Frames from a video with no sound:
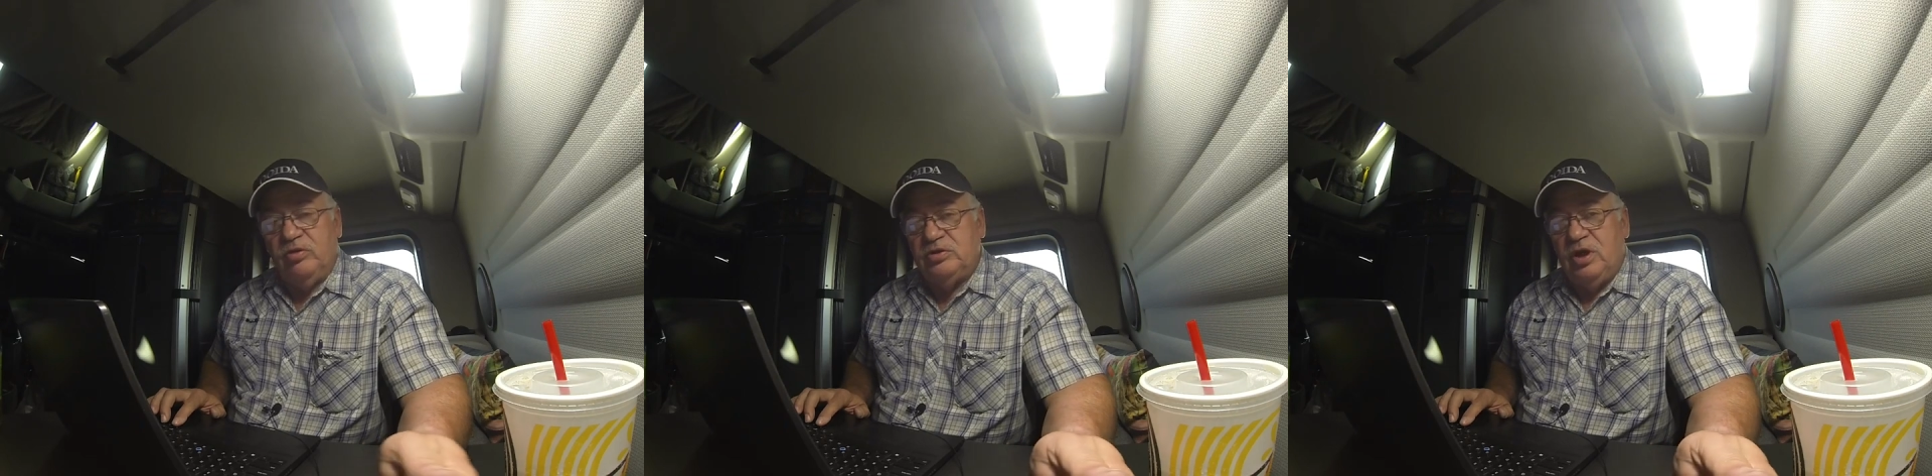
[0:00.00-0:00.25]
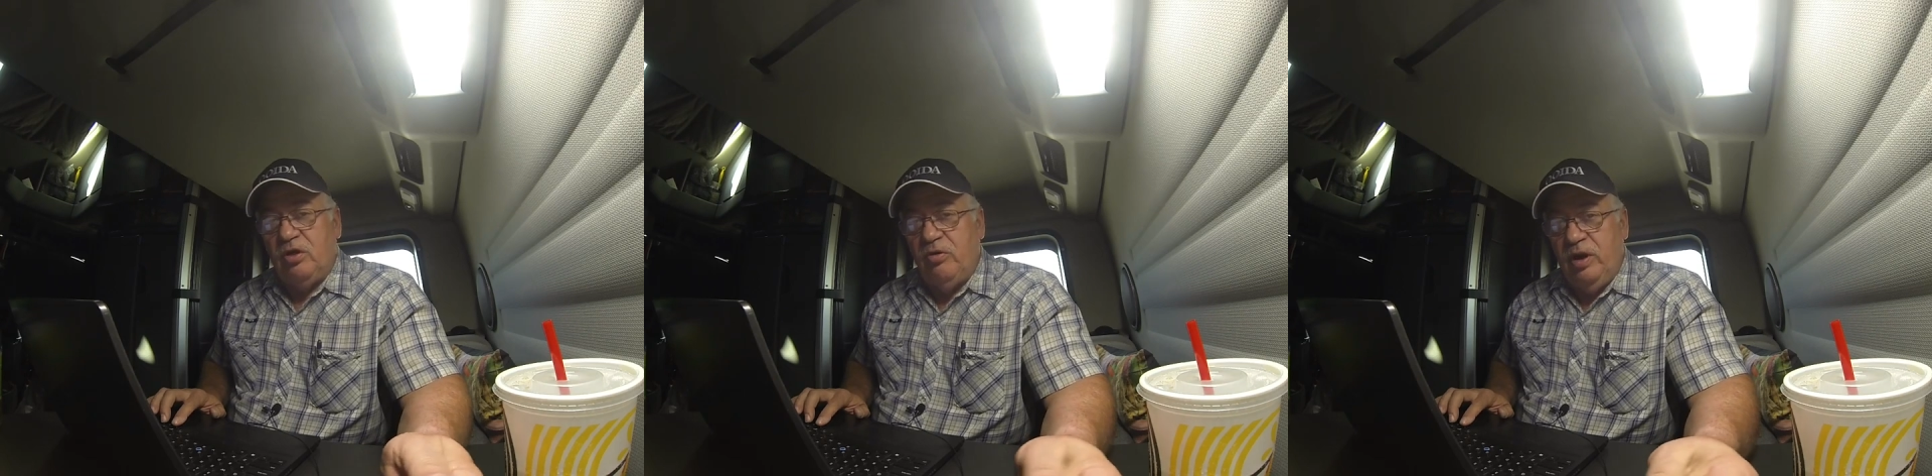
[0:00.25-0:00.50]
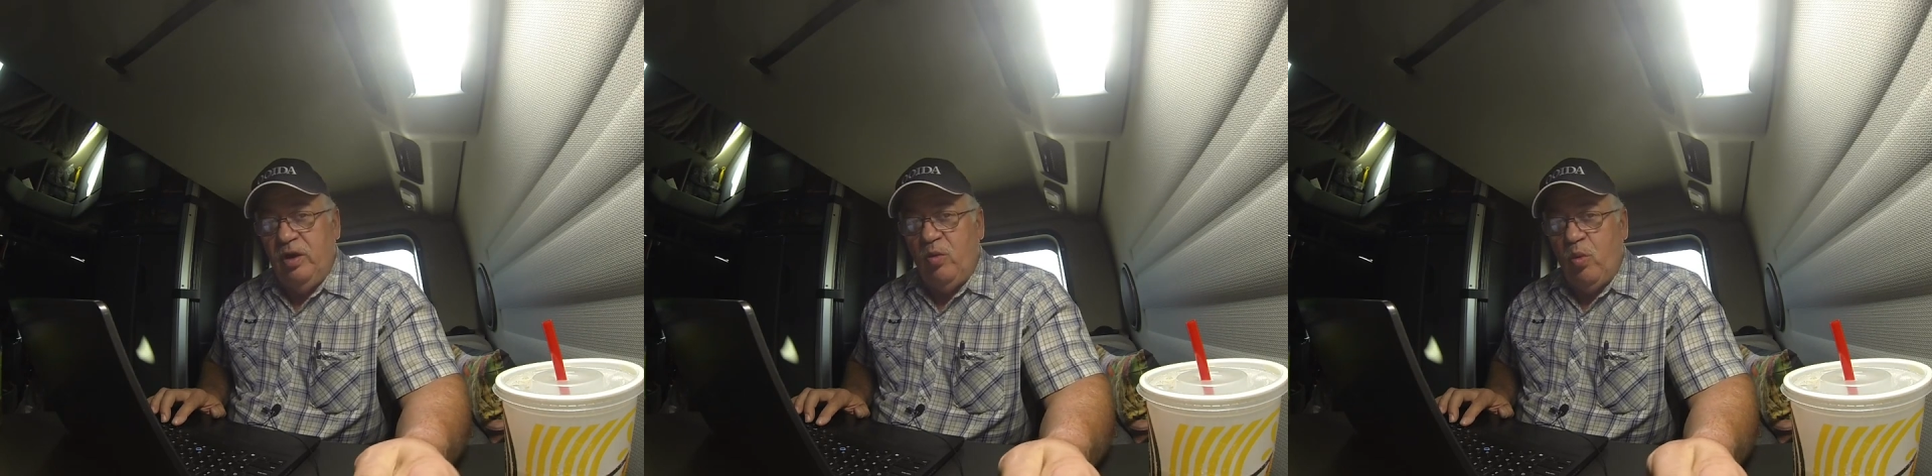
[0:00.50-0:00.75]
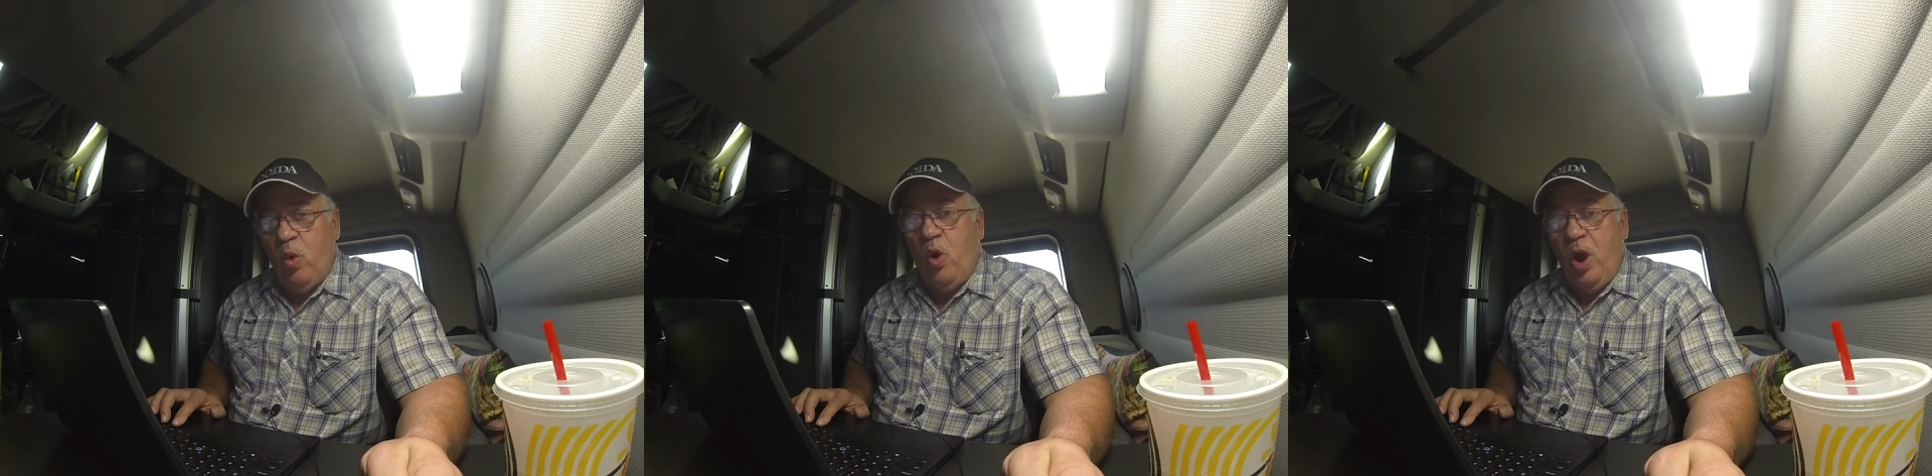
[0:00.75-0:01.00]
that's already
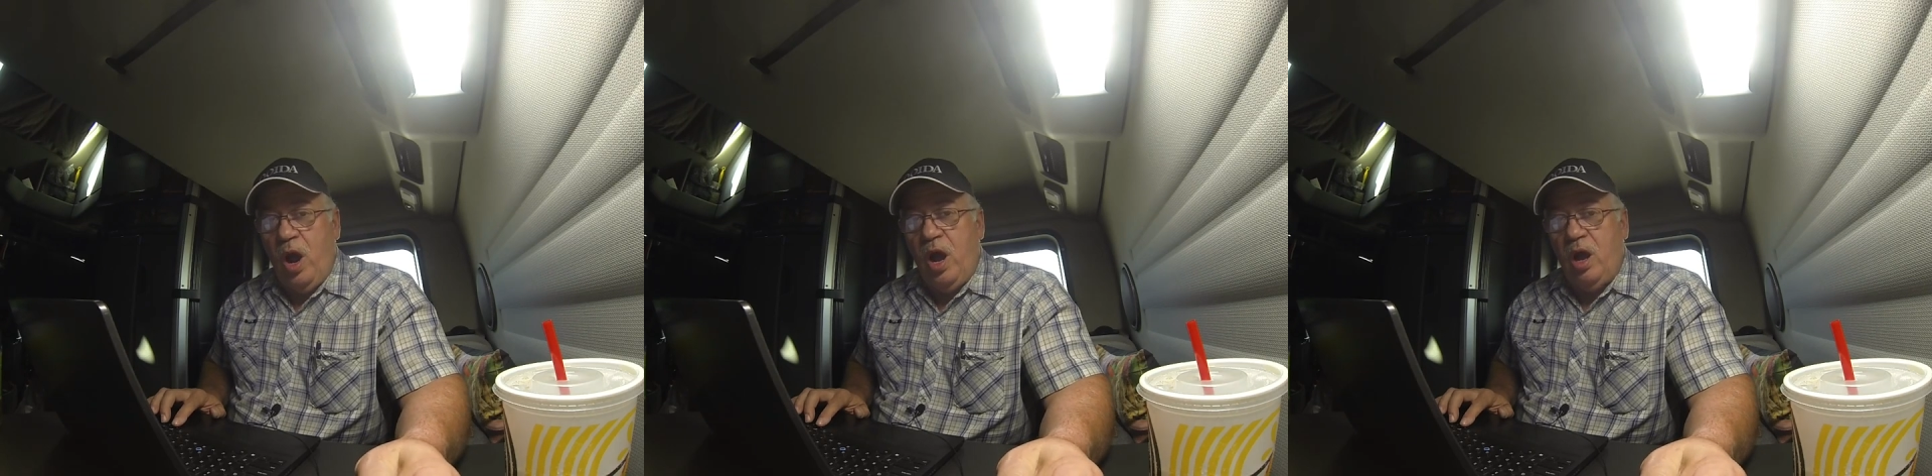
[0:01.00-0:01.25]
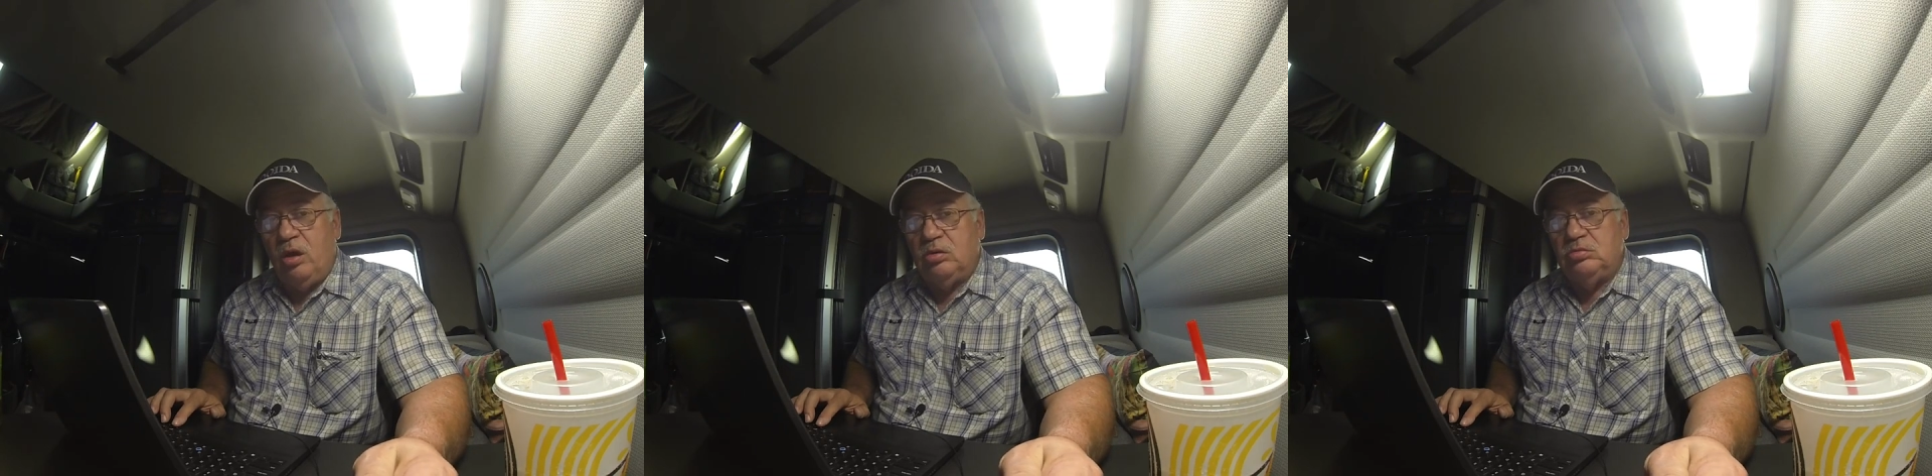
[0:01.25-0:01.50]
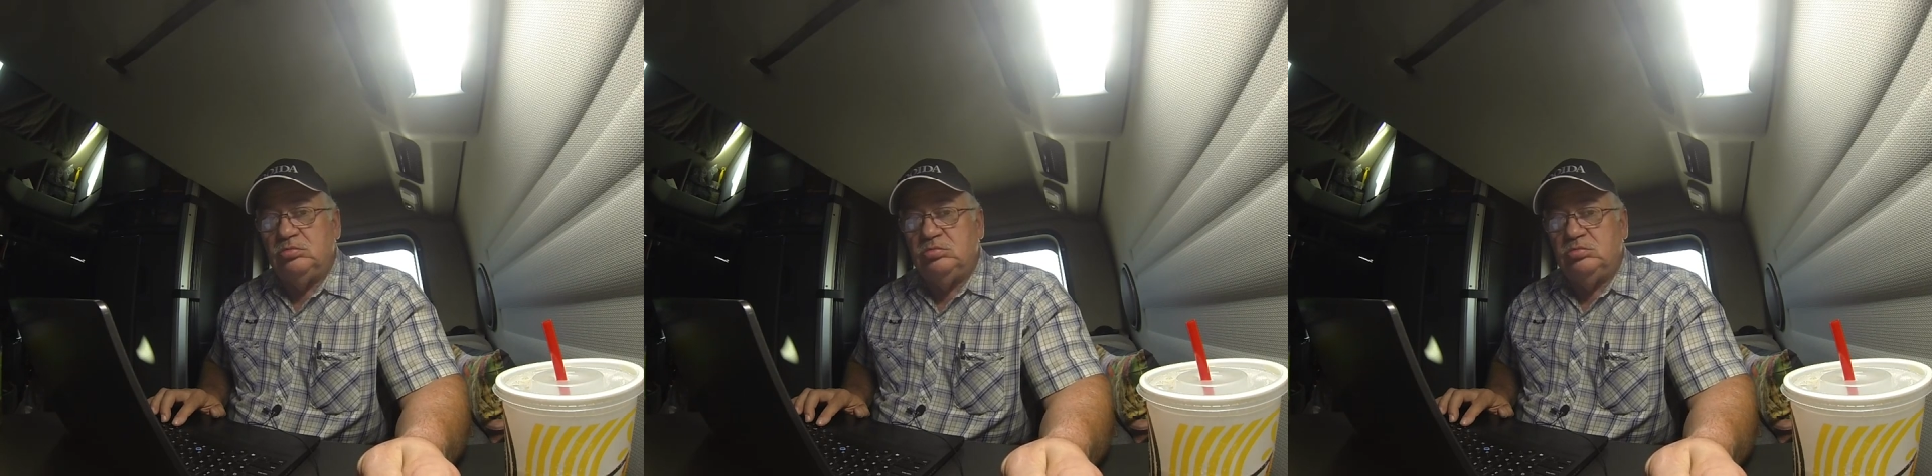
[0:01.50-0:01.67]
wore out